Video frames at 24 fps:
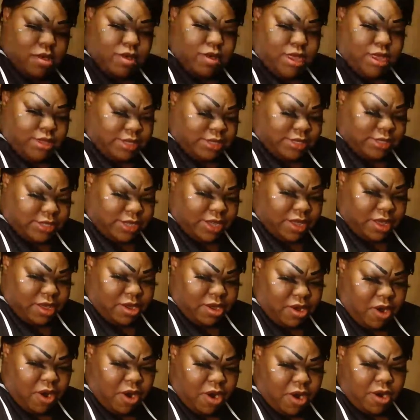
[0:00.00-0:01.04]
got the
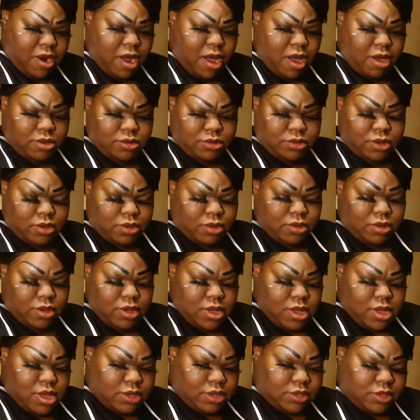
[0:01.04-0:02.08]
sun card. Also,
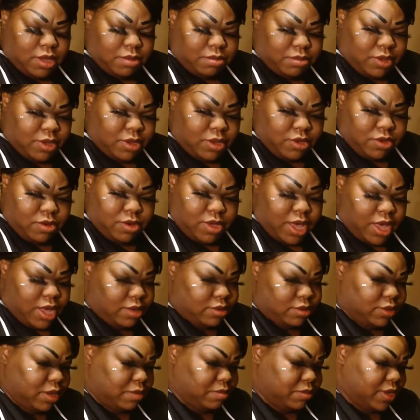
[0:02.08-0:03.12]
something you
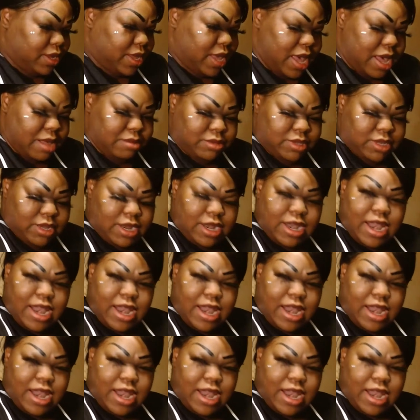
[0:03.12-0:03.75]
can't something came to